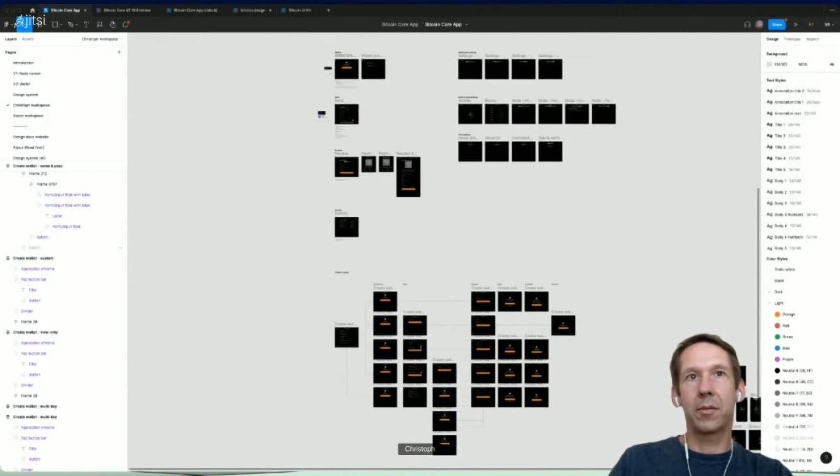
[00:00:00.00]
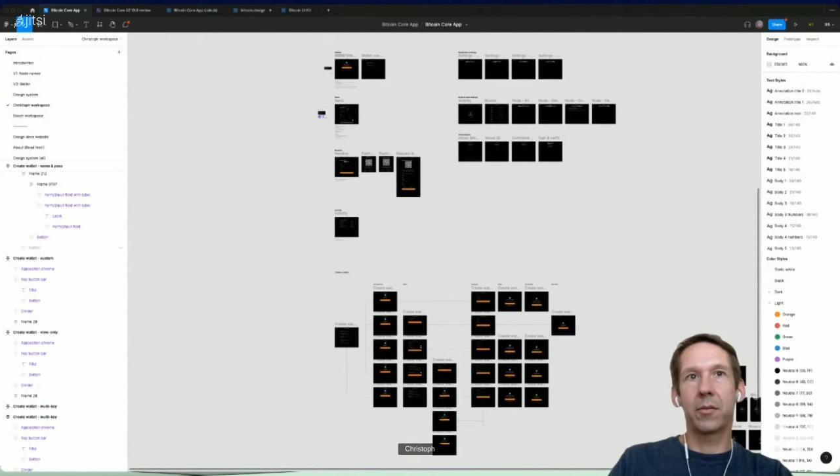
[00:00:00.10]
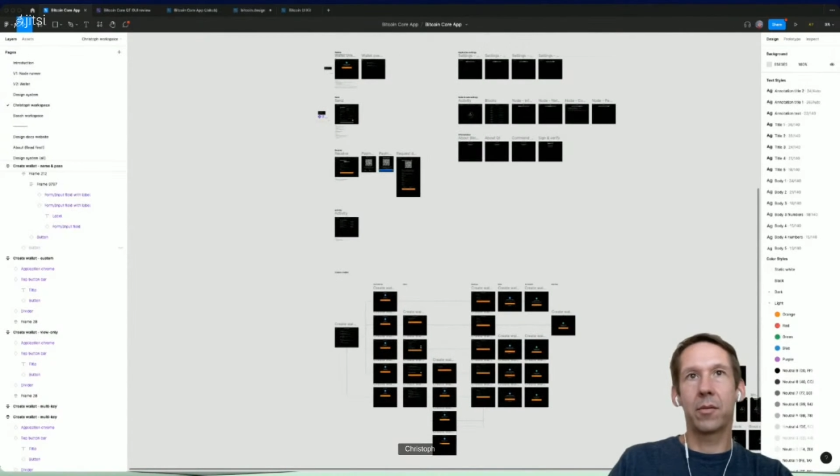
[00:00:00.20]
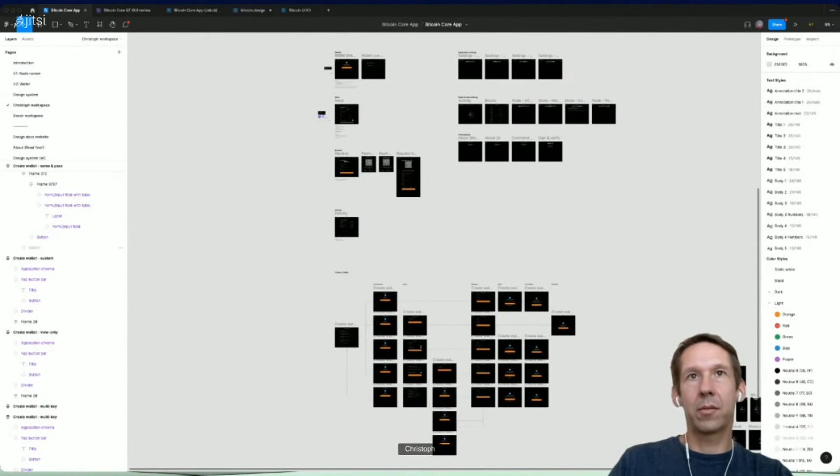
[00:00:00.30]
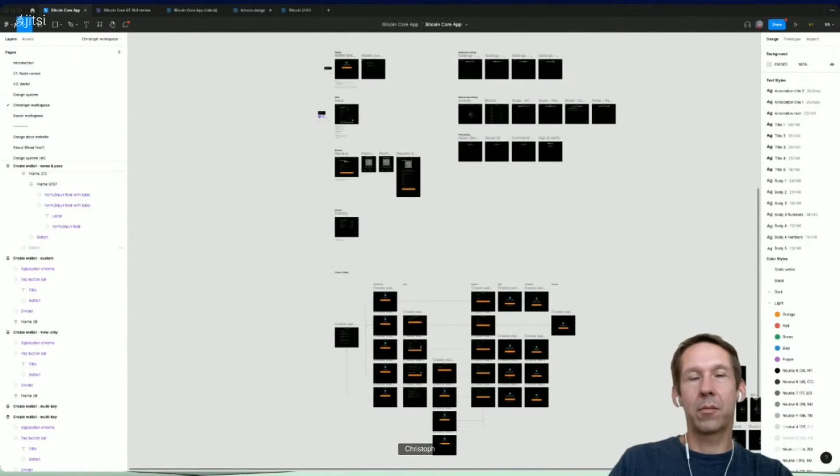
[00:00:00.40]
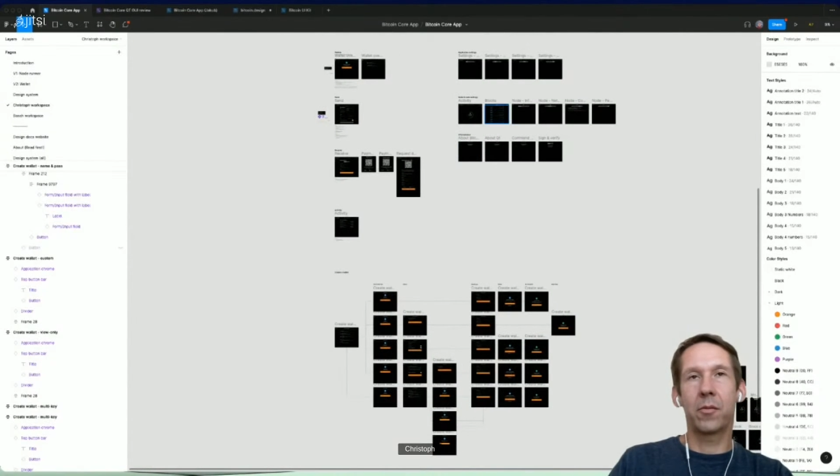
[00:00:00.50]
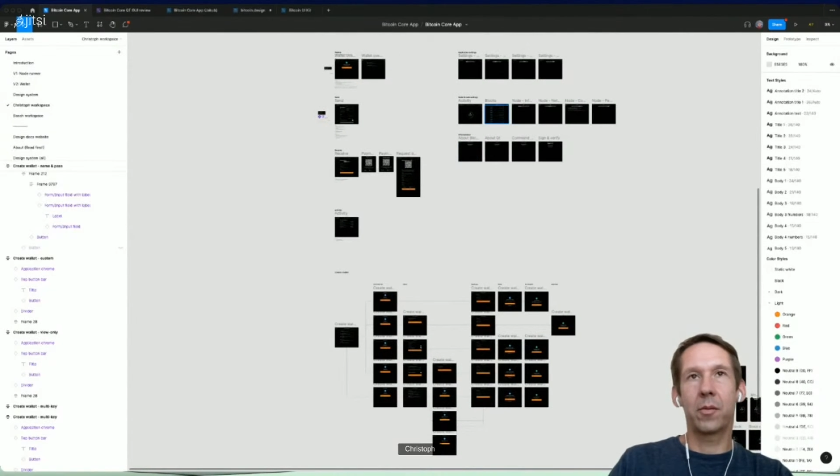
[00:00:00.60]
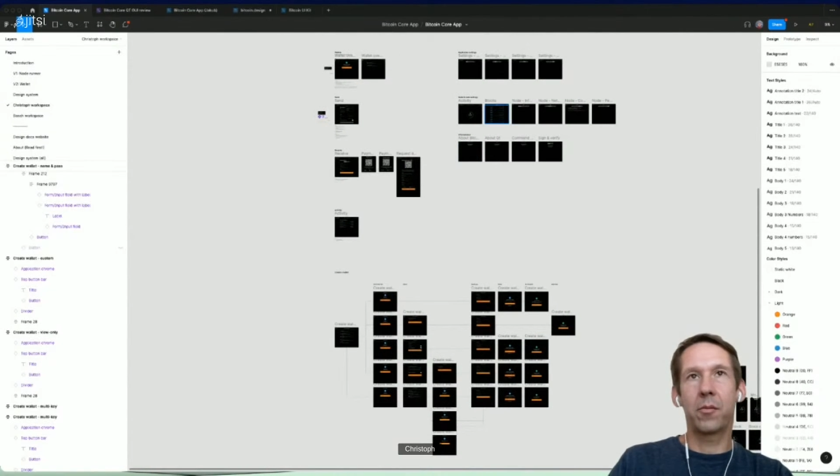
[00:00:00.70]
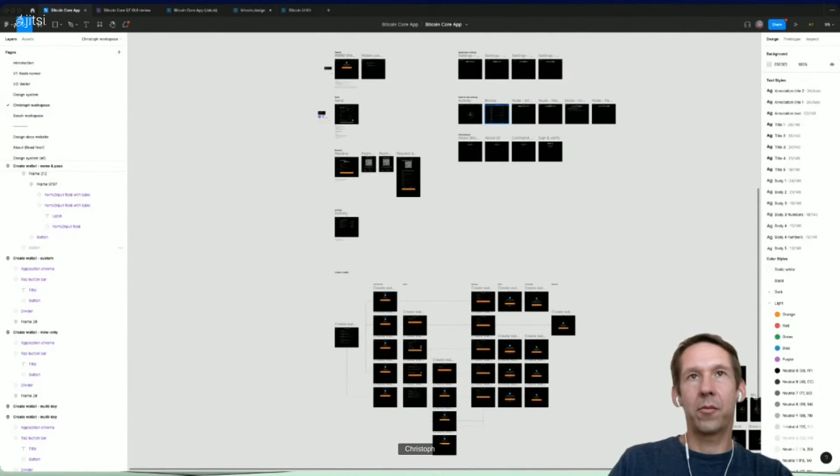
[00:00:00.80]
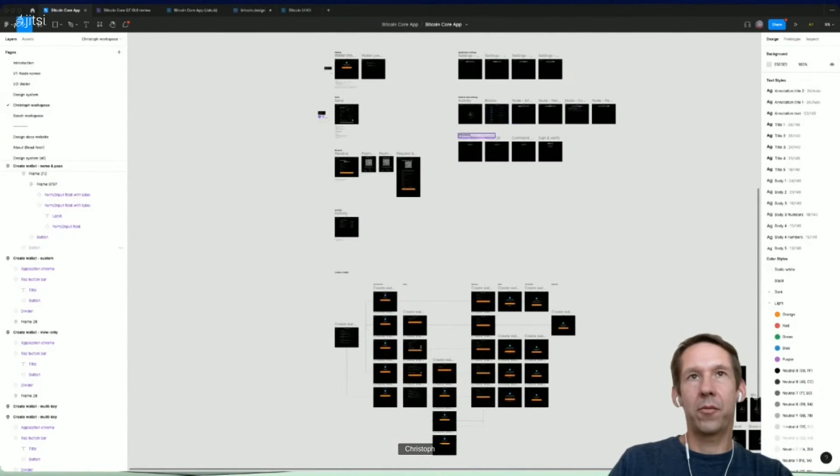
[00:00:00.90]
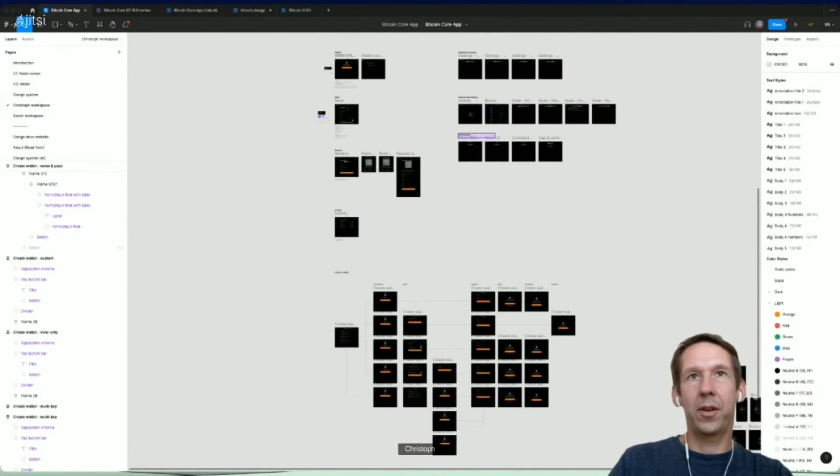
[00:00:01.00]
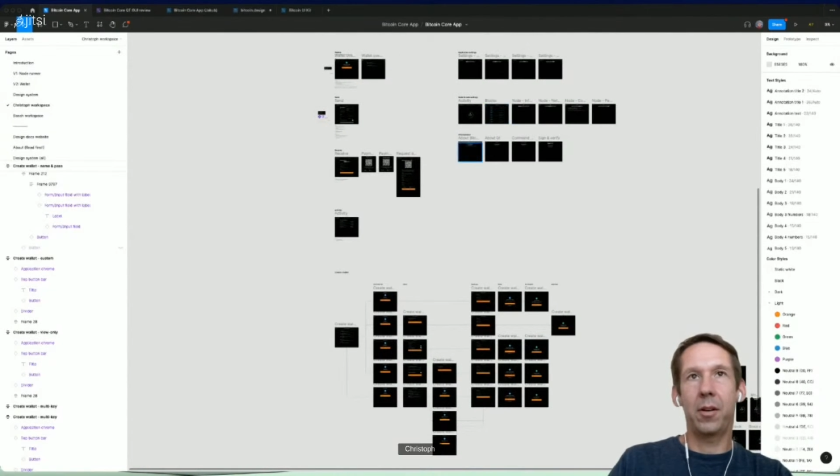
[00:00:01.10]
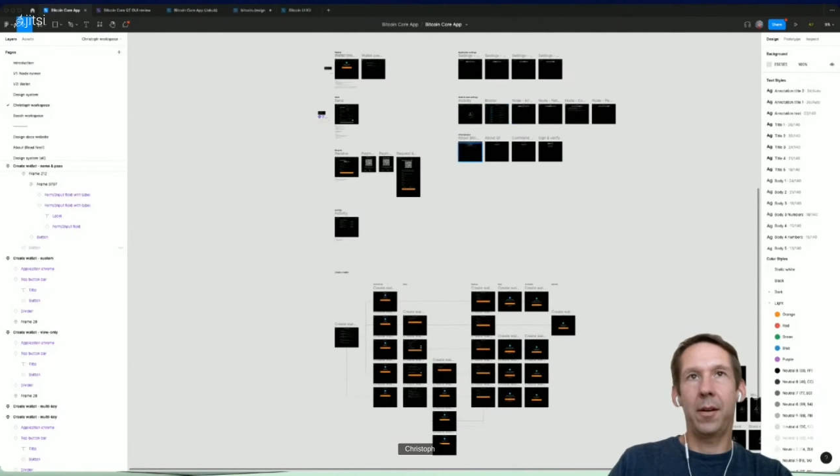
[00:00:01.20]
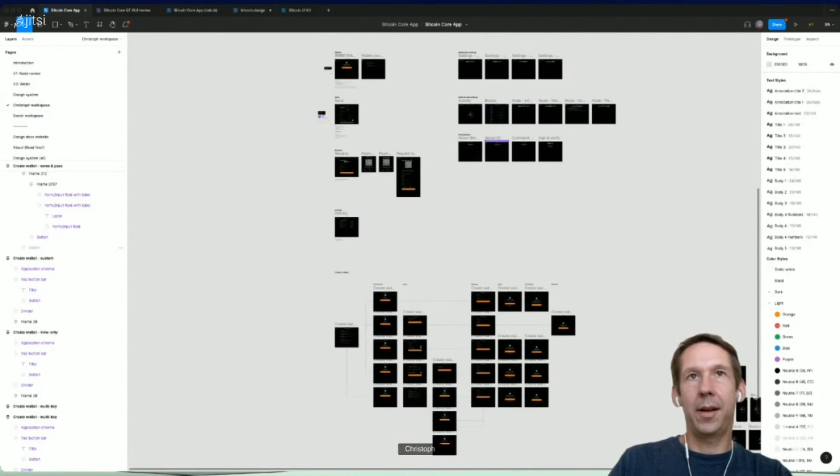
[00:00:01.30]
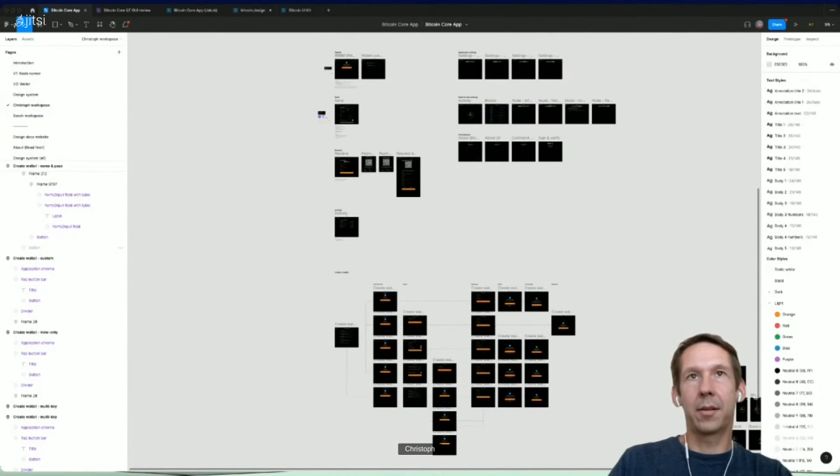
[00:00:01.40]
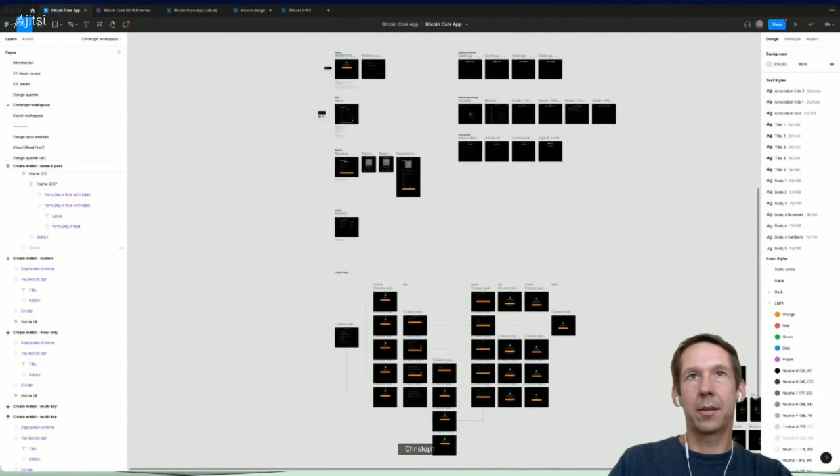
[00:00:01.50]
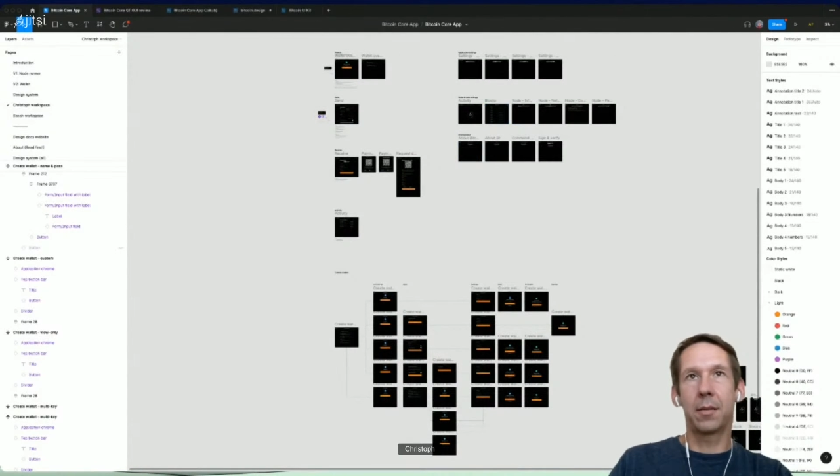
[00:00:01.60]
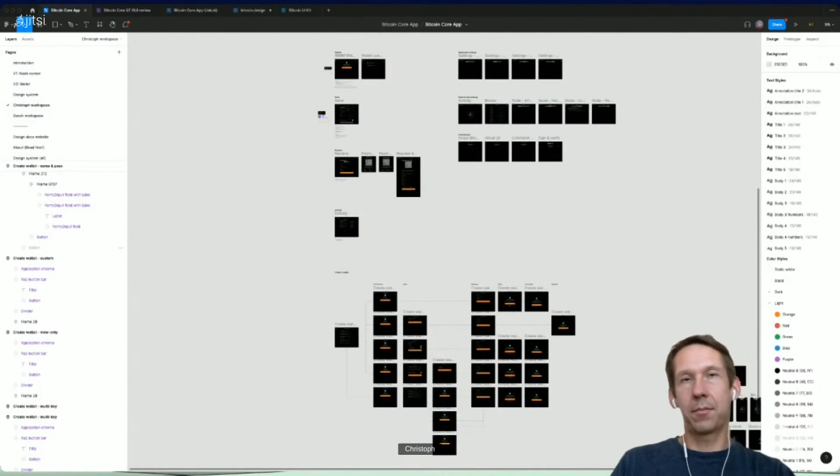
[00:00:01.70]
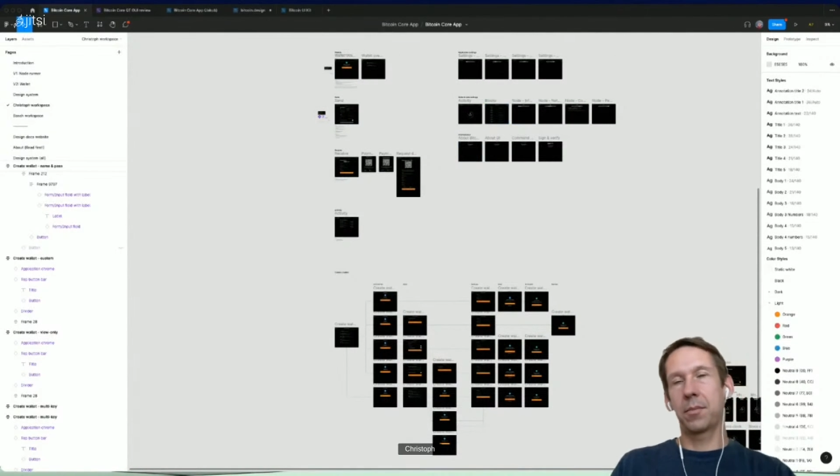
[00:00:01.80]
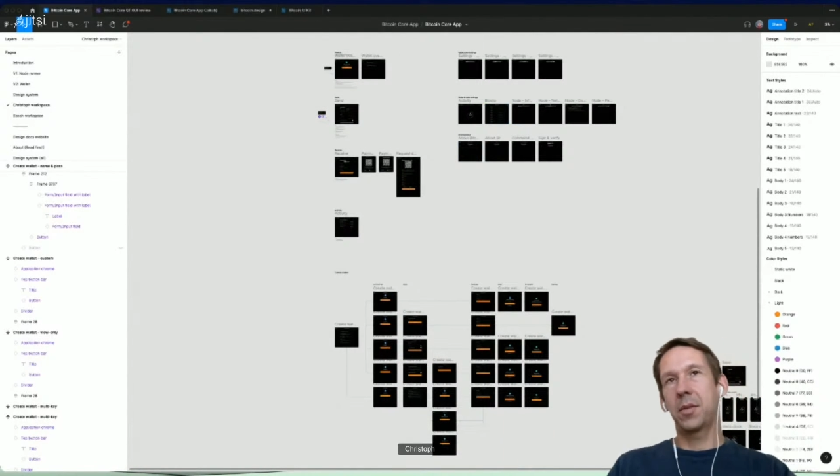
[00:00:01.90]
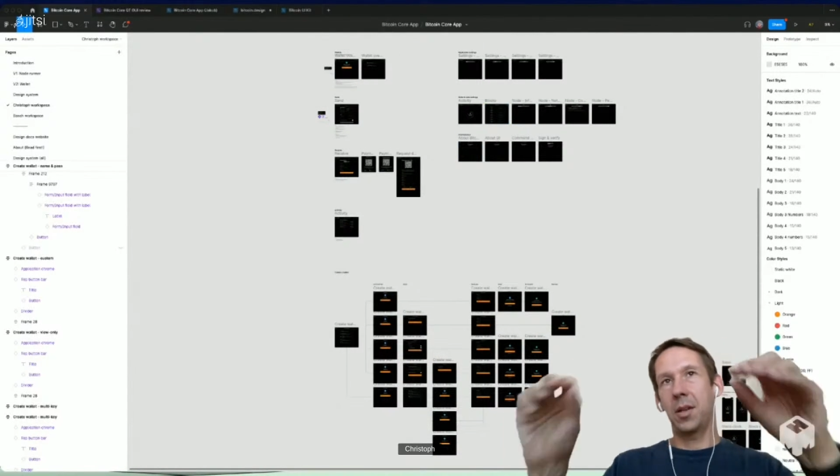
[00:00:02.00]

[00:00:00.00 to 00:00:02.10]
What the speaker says: We can figure out the